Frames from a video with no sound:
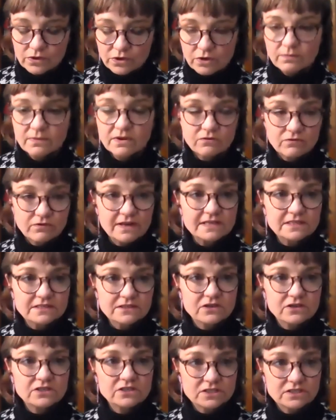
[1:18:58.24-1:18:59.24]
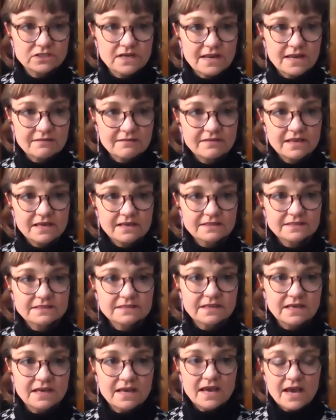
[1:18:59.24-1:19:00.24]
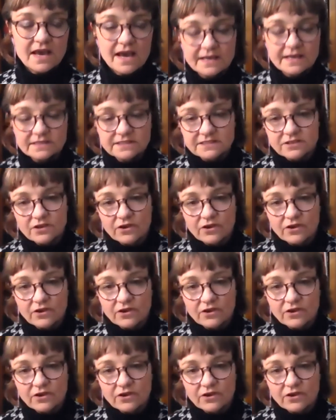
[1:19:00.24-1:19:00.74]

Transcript: human research ethics. And